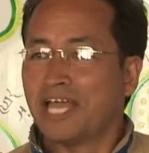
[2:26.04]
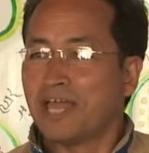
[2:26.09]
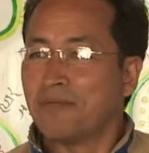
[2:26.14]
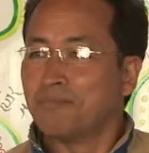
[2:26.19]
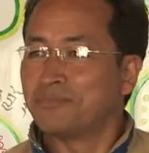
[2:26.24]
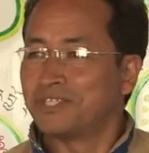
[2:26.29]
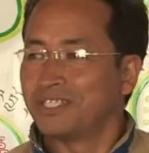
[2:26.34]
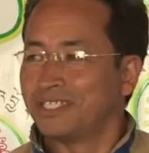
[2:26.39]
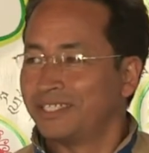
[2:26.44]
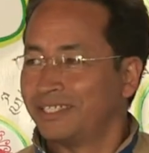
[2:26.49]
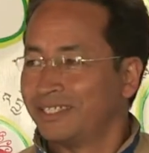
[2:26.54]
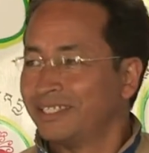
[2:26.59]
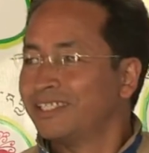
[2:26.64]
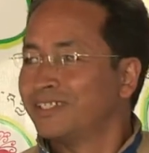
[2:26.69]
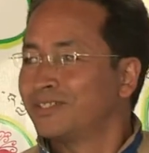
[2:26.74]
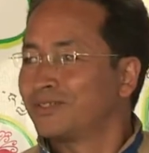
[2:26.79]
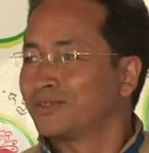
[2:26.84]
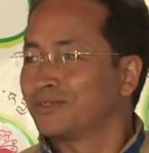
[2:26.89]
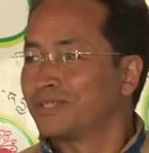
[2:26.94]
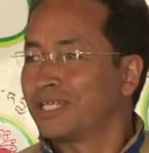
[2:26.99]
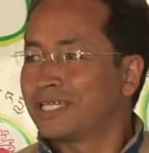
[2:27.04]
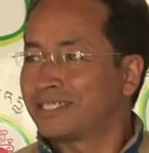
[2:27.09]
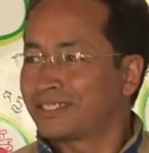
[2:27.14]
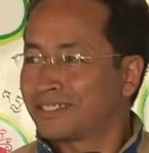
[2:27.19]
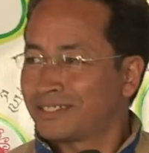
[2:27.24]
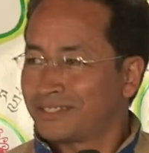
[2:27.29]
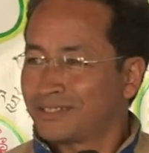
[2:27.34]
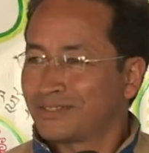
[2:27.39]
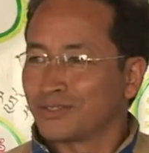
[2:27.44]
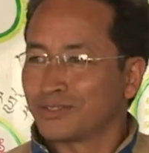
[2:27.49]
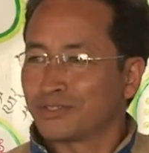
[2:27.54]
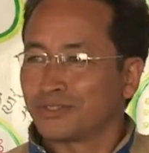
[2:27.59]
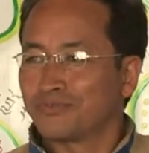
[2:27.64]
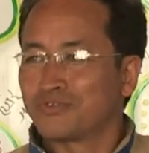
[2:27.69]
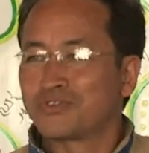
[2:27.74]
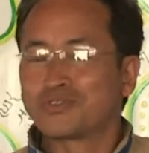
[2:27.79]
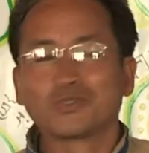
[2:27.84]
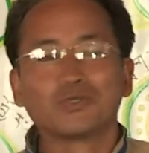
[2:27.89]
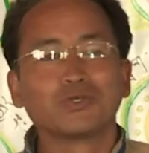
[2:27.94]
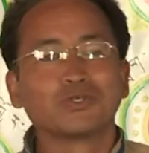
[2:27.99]
empty. So that sort of
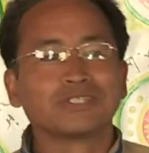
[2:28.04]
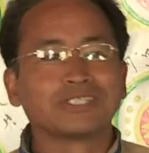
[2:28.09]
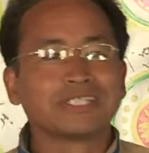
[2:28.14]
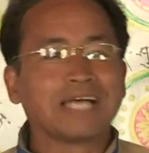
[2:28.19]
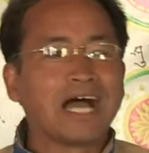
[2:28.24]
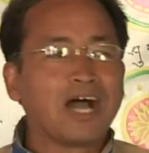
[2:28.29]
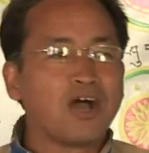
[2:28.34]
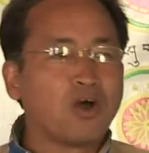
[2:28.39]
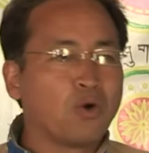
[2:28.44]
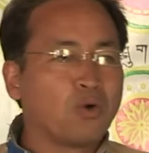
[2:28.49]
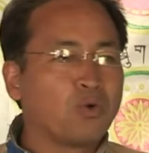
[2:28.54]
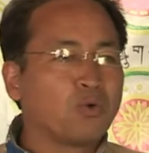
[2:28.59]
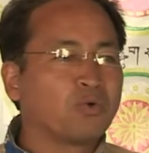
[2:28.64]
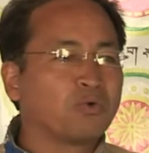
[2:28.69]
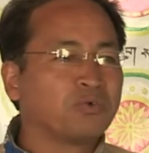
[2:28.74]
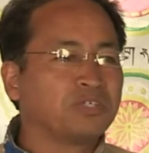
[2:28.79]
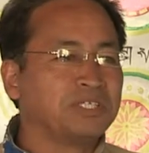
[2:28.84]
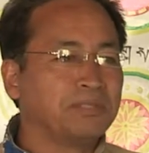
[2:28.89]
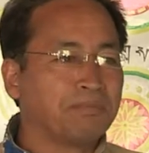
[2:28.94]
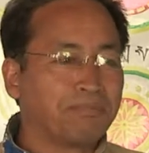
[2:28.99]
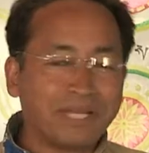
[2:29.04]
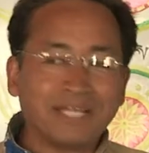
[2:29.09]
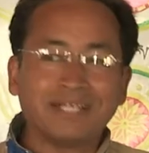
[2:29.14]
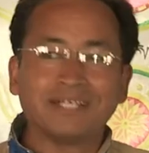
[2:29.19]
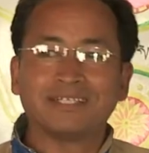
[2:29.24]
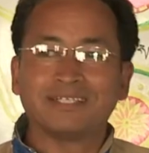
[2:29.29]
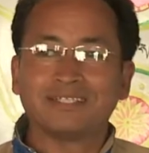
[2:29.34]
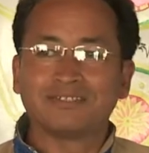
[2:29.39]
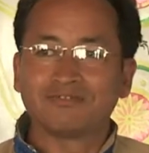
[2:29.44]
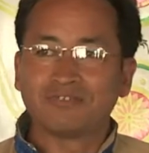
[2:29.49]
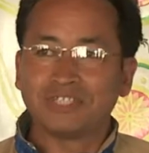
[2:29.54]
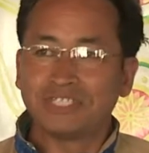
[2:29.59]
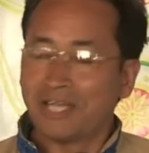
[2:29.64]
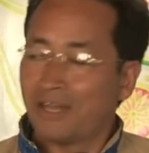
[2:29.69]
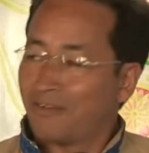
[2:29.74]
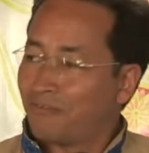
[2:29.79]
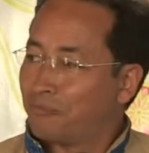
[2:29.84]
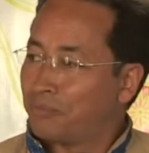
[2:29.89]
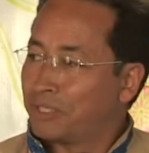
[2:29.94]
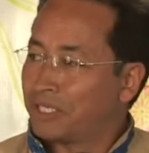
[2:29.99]
shows how dependent we
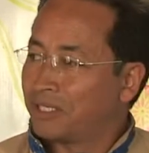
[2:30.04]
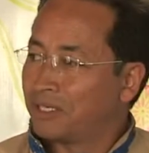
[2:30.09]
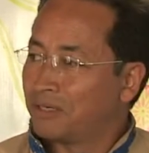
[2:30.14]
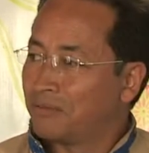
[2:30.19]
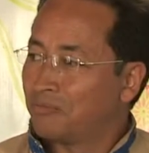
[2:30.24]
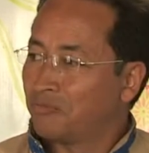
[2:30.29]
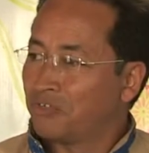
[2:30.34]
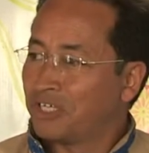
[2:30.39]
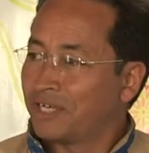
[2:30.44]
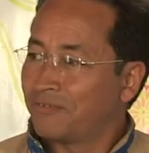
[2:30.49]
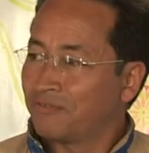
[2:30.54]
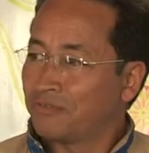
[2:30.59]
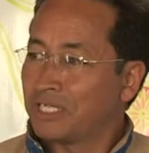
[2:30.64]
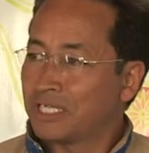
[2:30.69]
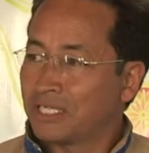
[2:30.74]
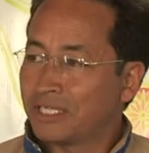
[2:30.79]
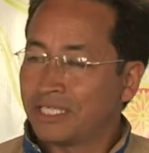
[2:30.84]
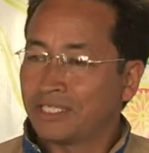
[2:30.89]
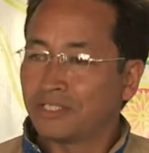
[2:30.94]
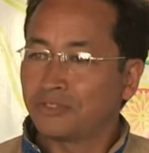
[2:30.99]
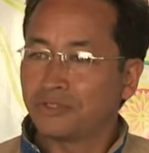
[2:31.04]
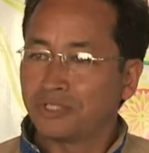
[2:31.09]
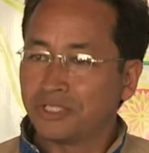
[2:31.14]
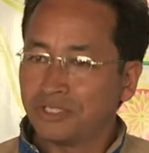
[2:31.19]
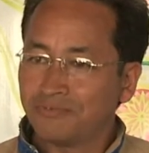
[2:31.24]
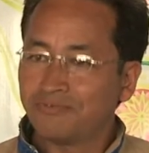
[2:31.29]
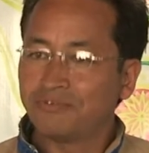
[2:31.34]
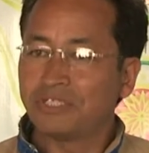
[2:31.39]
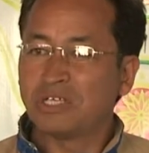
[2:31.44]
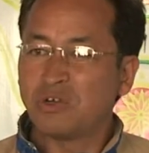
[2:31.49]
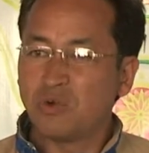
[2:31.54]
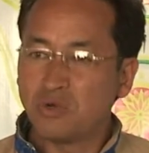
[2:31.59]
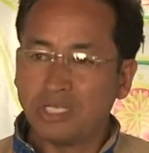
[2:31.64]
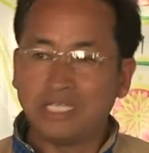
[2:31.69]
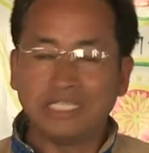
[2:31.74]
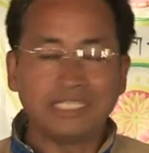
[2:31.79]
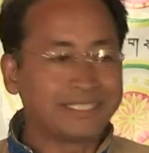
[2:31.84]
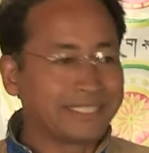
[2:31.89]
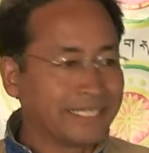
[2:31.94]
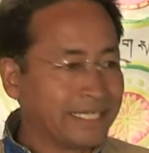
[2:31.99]
have become. We have nothing to give, we
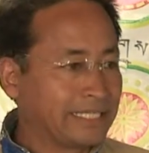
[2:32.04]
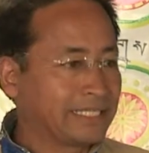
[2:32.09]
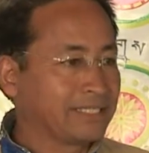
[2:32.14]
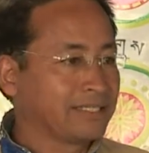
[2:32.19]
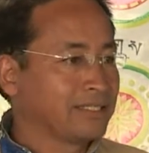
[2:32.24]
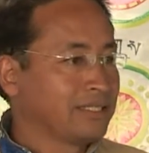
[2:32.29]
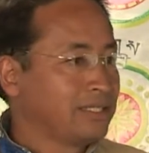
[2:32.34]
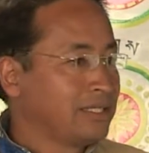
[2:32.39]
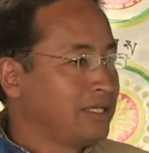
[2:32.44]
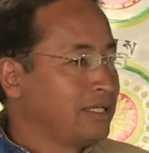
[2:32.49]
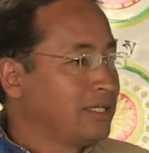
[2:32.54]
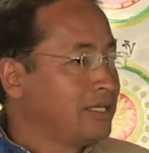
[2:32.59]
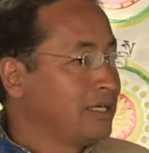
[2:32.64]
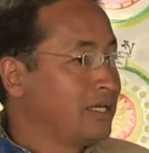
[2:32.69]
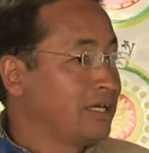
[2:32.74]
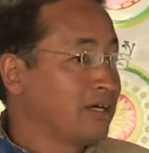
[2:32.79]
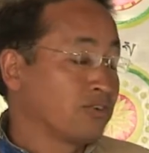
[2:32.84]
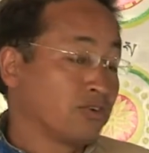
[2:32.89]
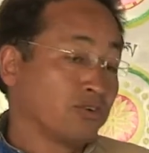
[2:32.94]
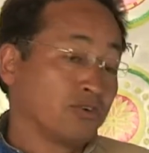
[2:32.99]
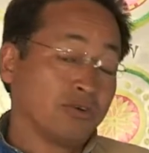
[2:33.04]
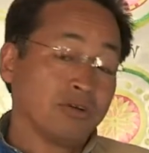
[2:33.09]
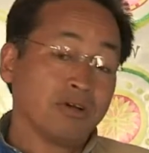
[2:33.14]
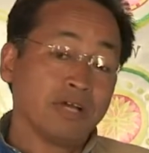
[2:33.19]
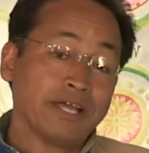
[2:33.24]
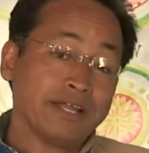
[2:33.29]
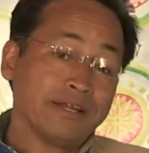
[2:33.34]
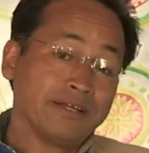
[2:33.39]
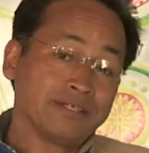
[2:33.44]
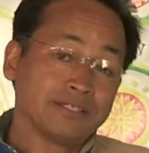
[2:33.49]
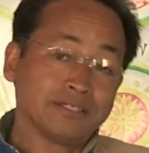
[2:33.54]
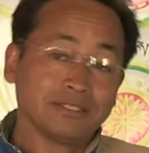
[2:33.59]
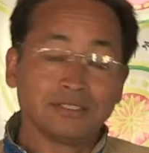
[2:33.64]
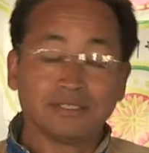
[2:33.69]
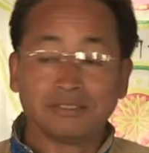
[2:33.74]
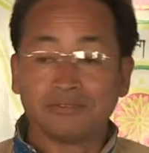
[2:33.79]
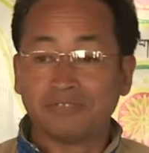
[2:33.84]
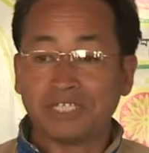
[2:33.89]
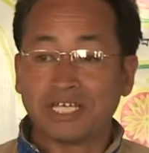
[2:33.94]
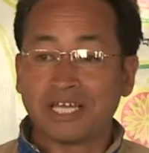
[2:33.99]
only take. And
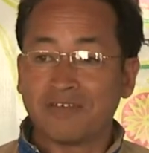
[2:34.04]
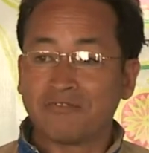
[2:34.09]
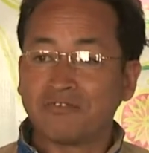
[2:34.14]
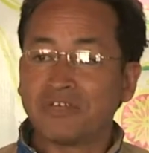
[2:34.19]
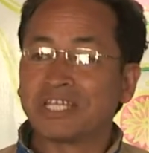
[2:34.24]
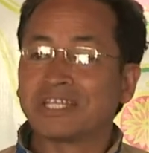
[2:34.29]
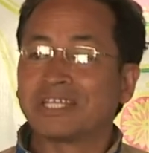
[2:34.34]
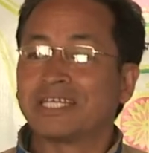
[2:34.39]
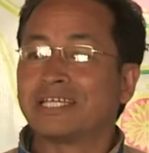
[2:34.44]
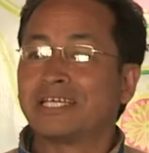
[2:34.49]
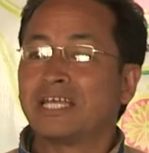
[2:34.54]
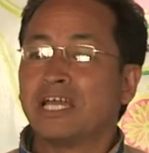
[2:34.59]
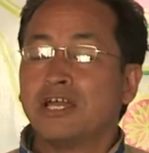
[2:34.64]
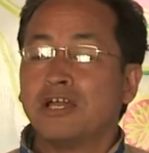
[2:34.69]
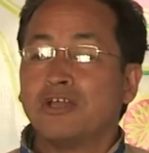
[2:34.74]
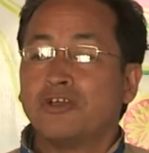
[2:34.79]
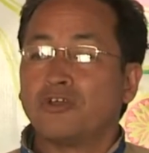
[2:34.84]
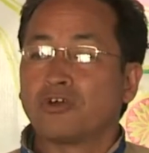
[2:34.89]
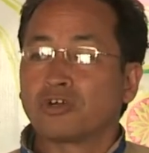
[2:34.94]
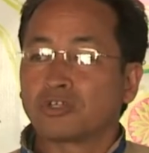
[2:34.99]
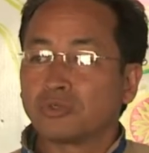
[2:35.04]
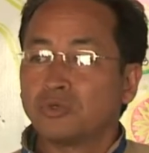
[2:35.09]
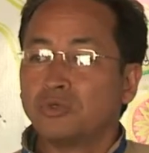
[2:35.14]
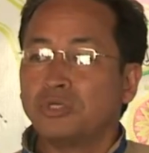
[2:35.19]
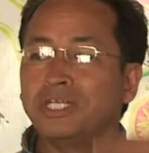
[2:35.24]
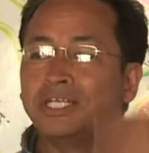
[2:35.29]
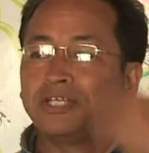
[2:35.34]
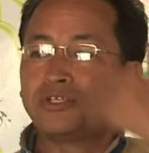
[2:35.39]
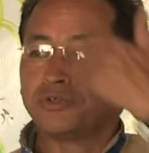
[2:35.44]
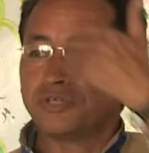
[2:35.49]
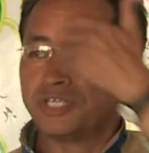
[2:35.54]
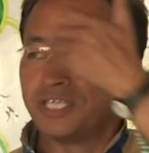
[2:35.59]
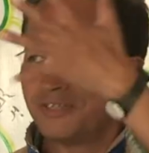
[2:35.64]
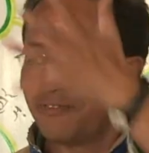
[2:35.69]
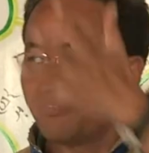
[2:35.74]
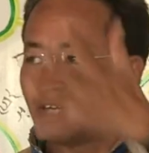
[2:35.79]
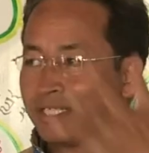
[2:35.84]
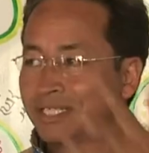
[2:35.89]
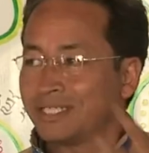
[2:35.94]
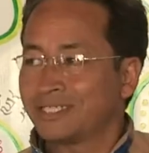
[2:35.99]
we have nothing not only to
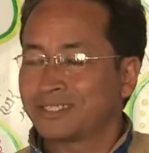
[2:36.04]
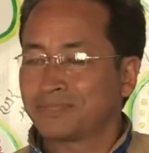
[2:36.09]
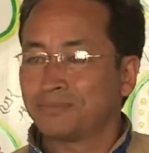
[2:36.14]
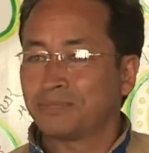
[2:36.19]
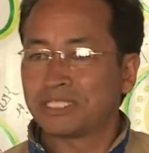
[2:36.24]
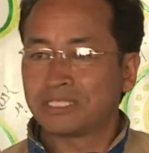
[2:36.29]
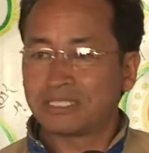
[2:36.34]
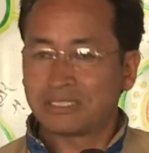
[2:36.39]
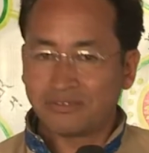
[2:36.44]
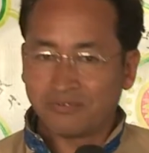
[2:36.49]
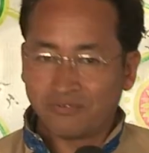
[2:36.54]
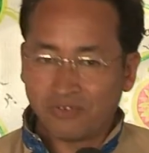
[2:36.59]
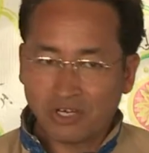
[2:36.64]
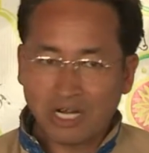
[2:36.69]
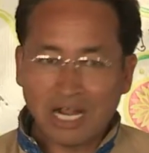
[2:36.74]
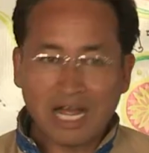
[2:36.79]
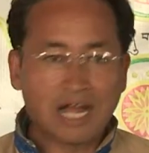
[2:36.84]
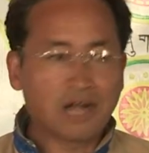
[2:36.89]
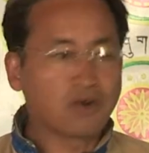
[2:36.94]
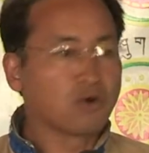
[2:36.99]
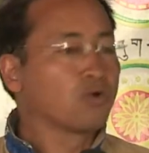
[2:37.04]
give others but for our